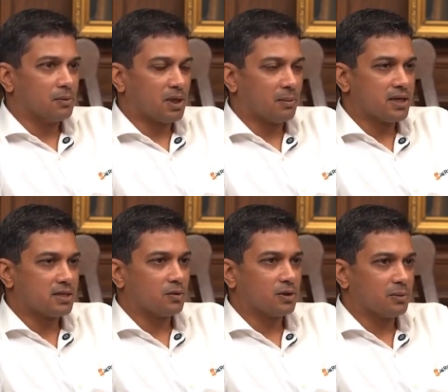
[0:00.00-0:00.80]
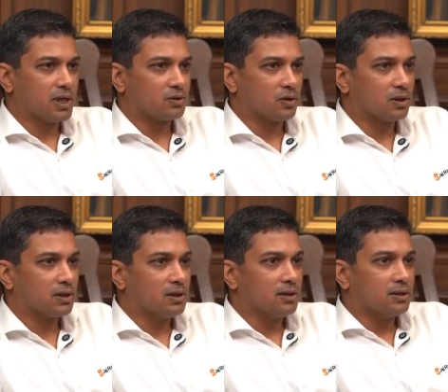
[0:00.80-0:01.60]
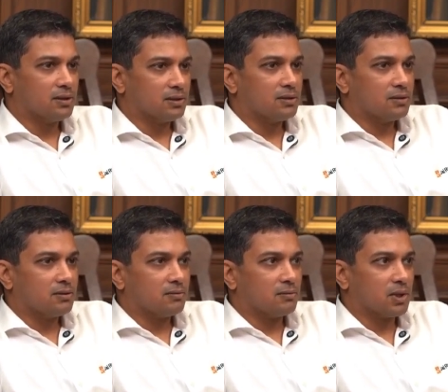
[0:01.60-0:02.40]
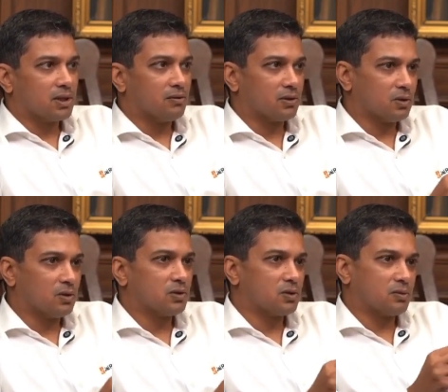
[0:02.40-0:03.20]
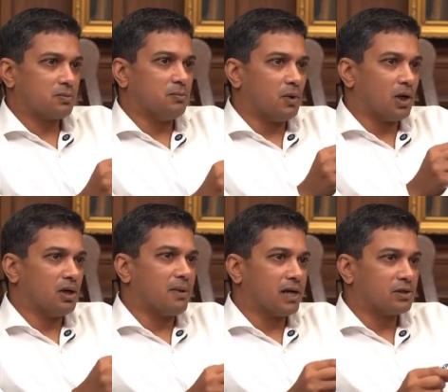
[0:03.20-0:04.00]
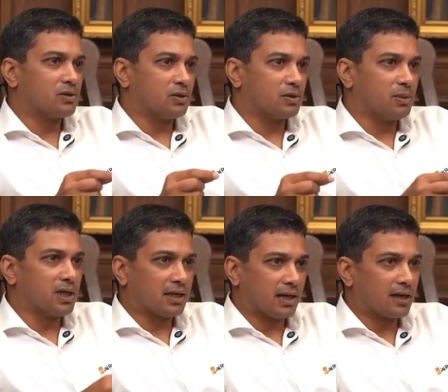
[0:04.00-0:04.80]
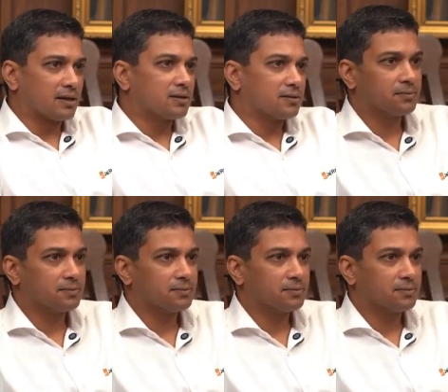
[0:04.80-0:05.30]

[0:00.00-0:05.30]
premise it was based on. Okay. But there was no smaller milestones being tracked.